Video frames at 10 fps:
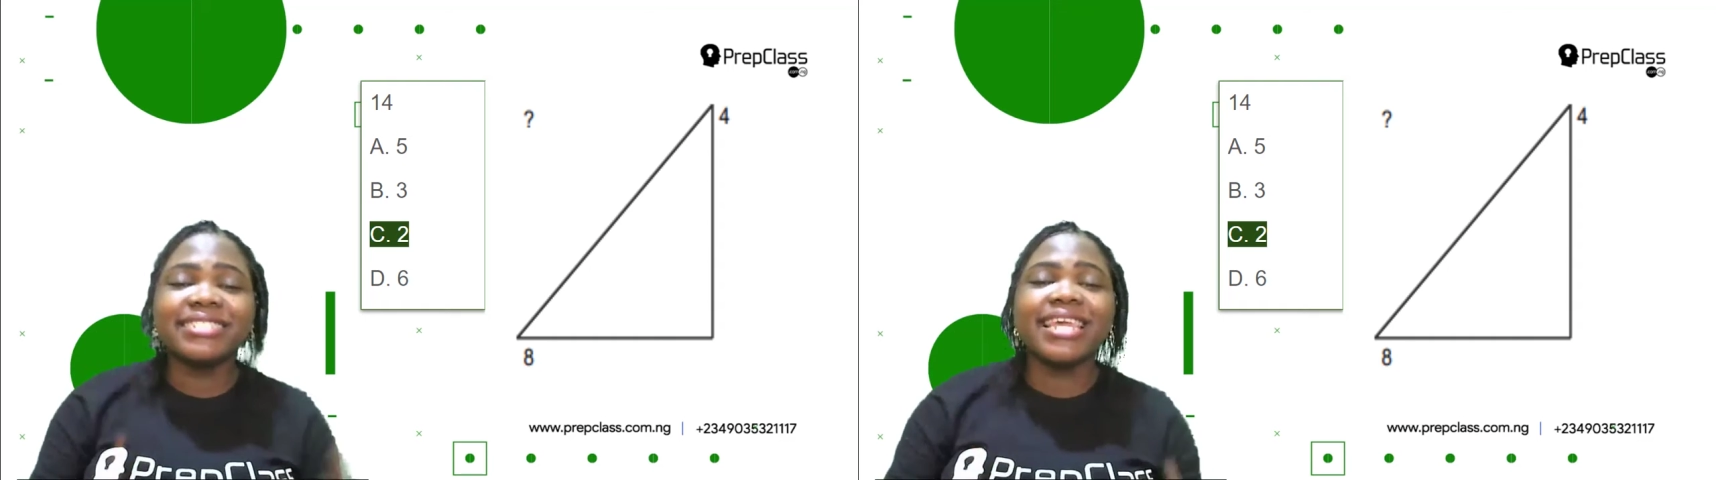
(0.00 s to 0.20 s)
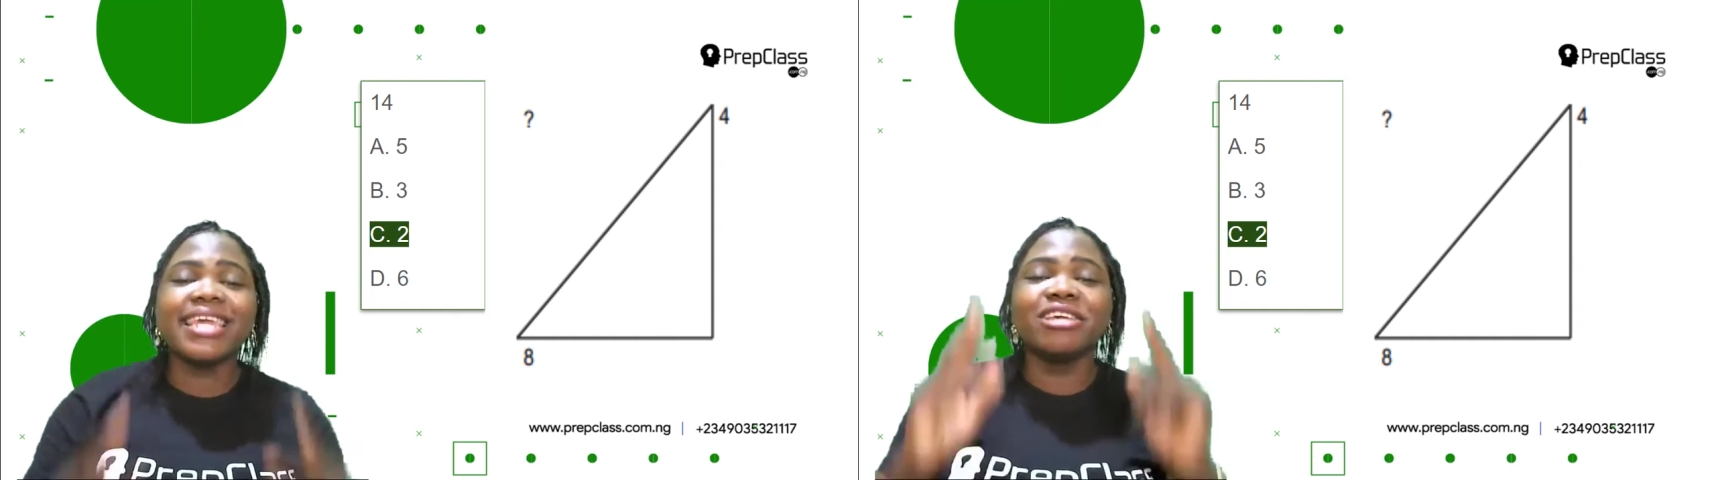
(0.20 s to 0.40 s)

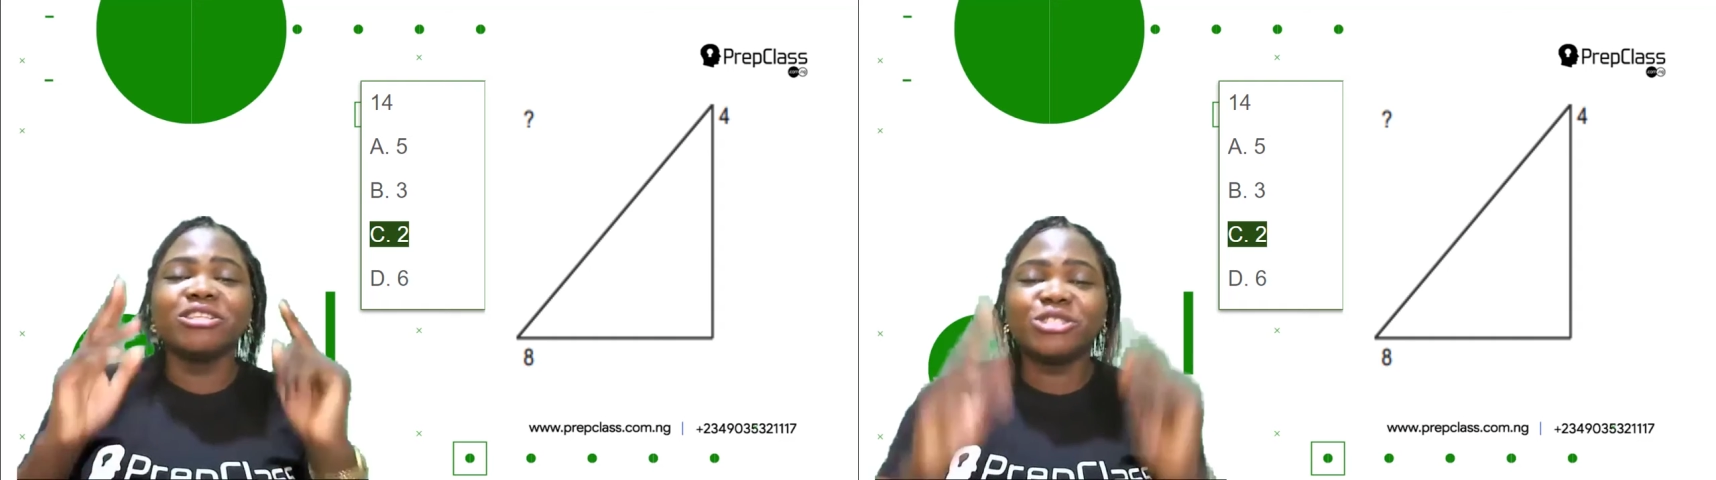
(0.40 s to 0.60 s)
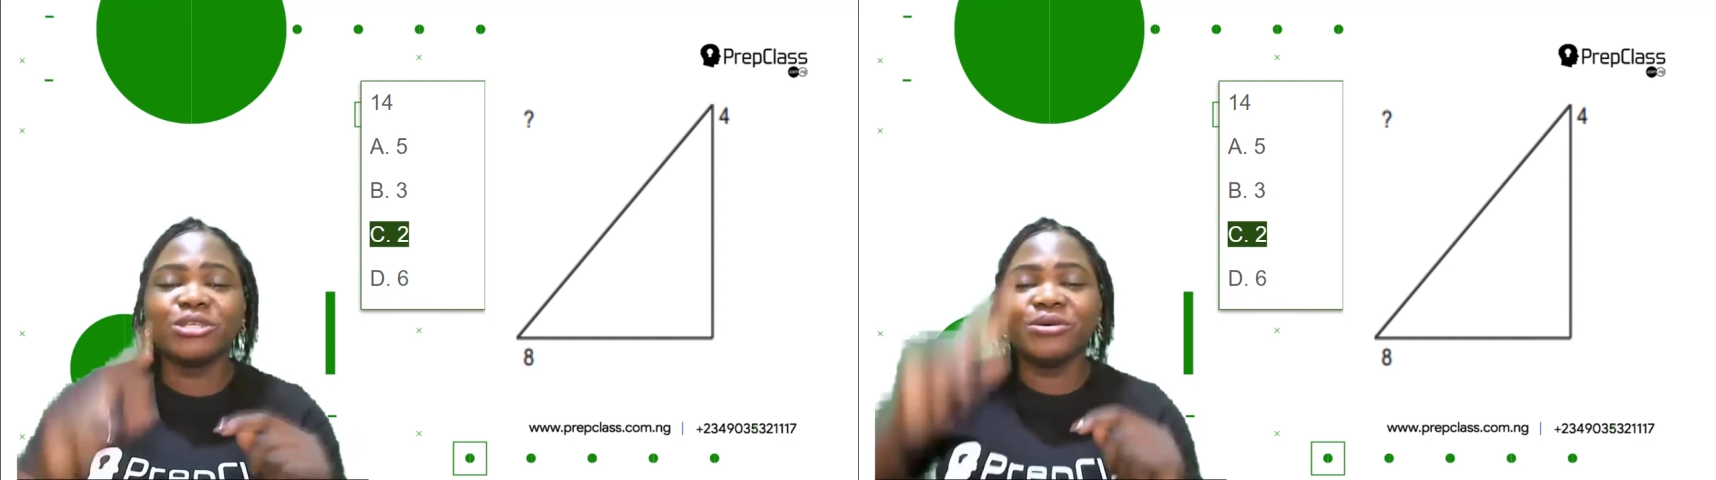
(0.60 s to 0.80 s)
C,
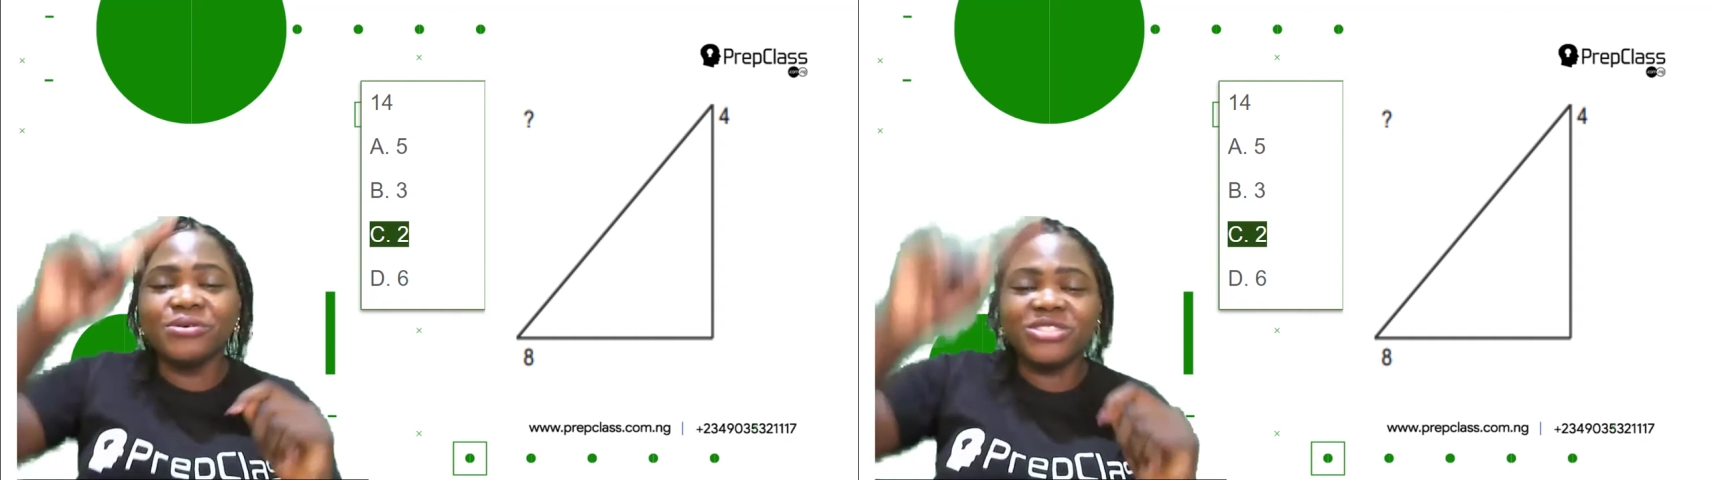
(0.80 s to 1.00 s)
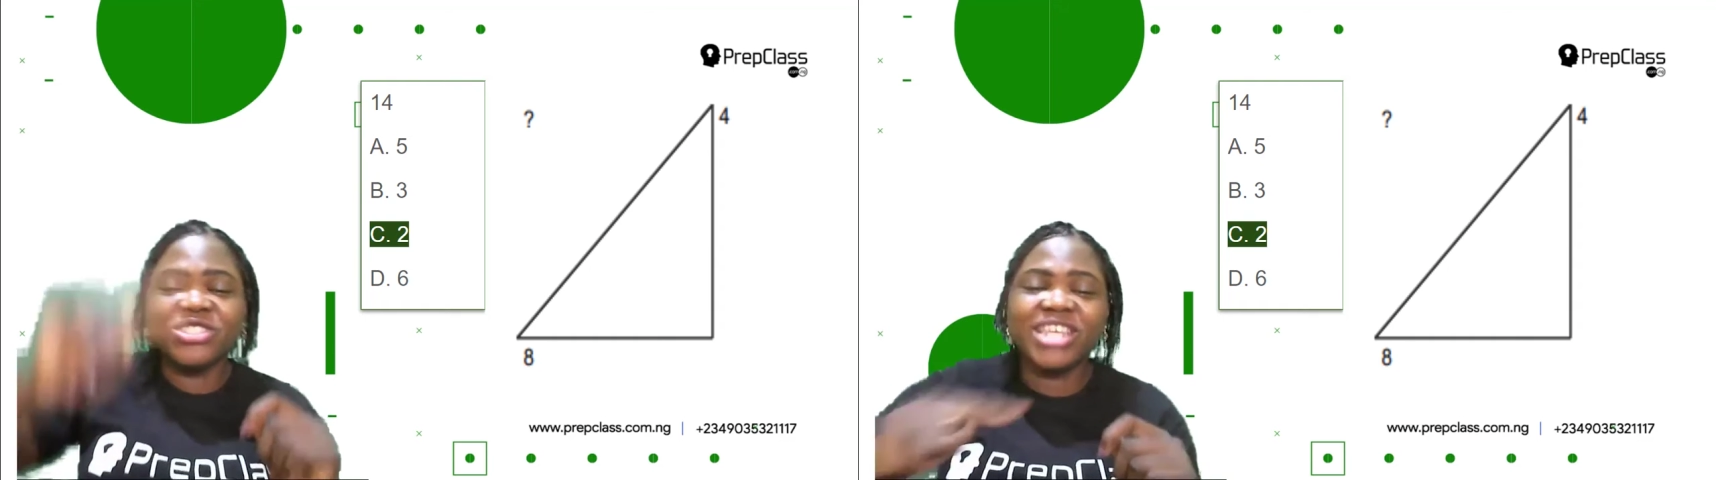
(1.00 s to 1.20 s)

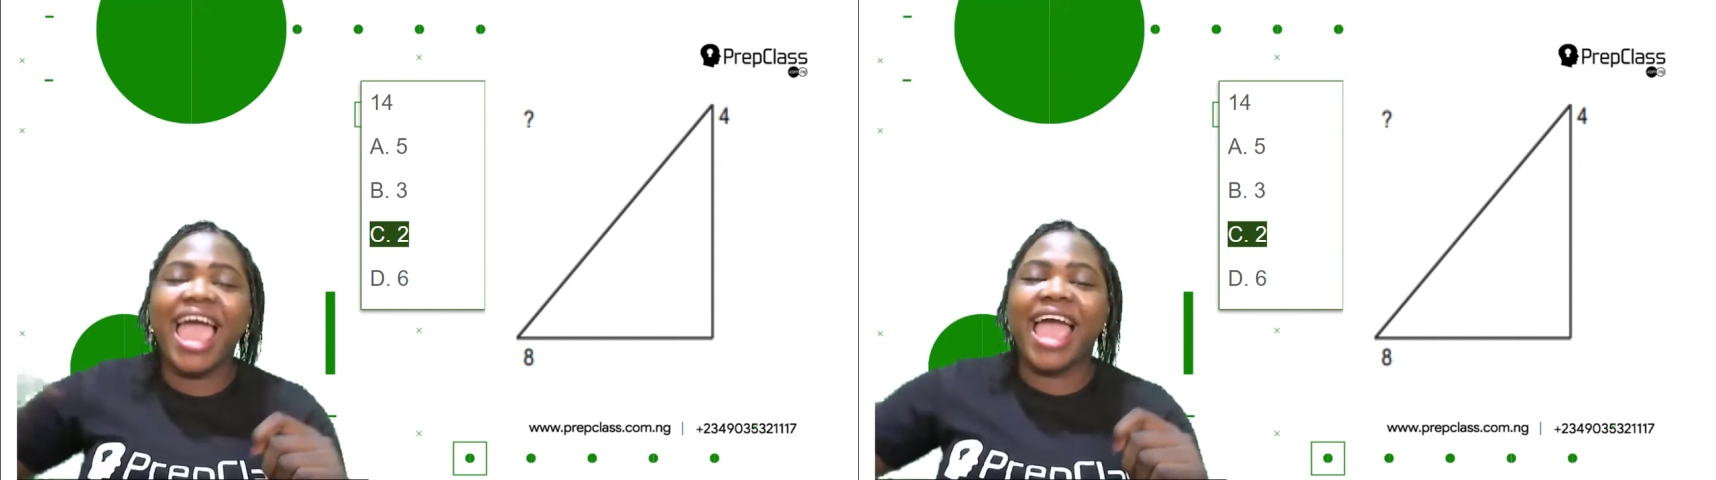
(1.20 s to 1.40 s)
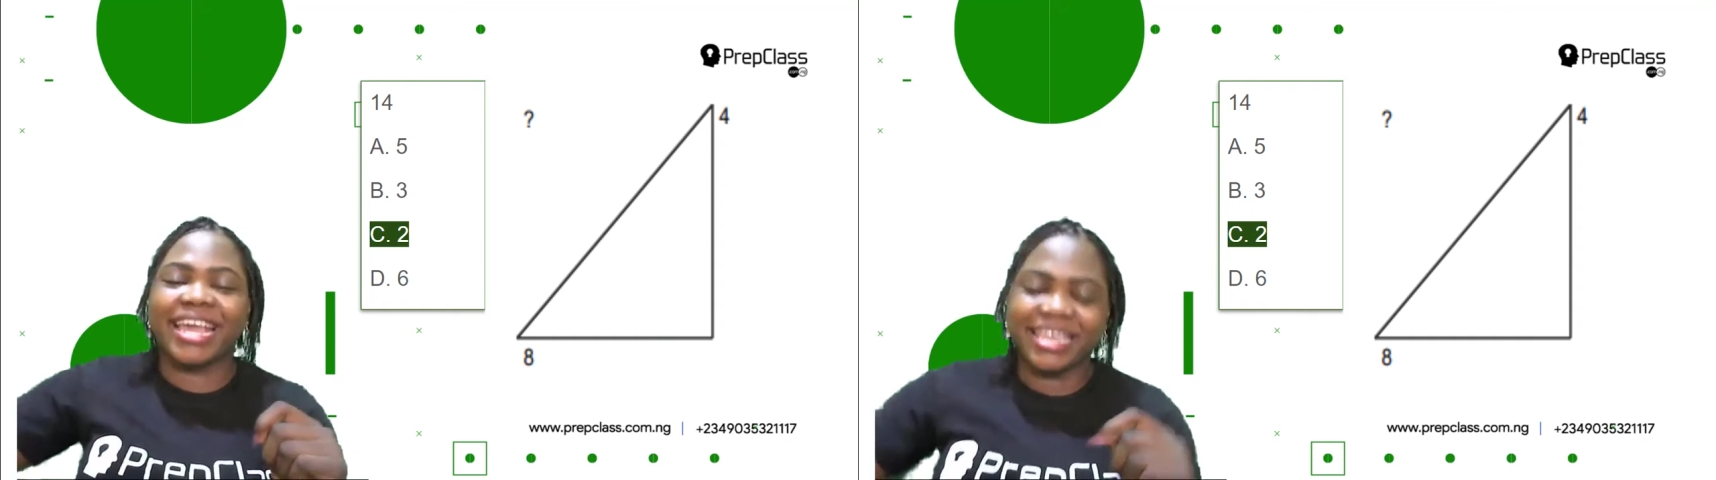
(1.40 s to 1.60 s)
2.
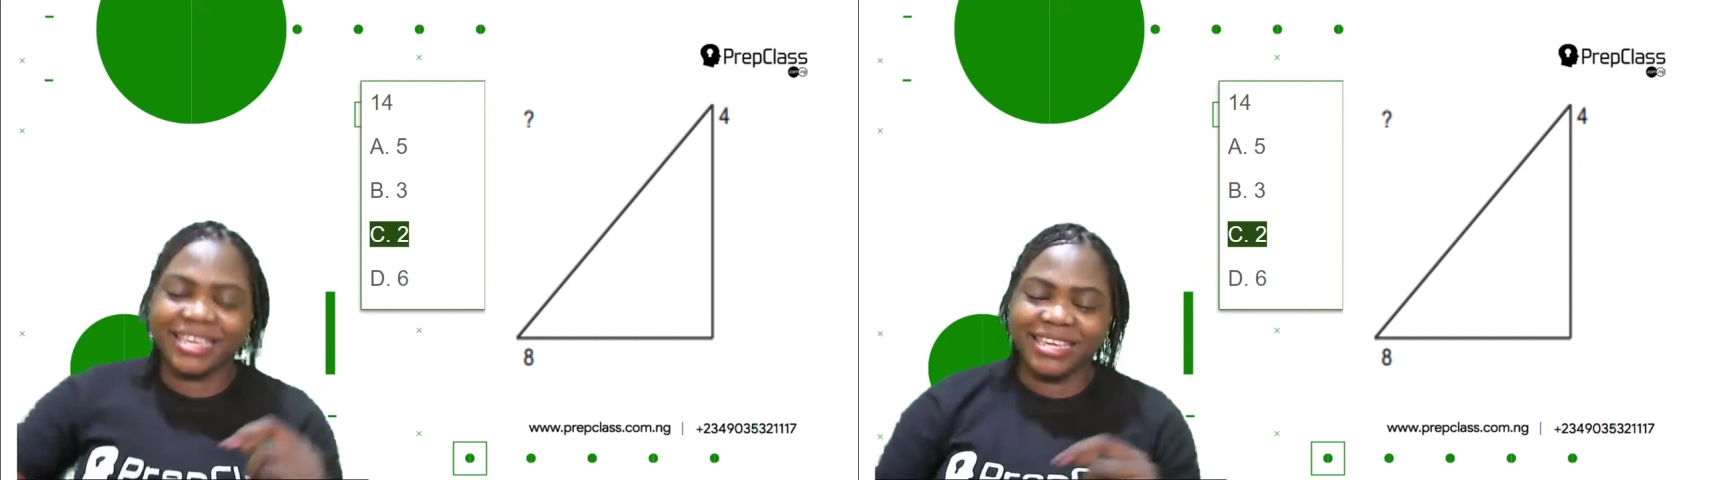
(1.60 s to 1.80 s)
Check.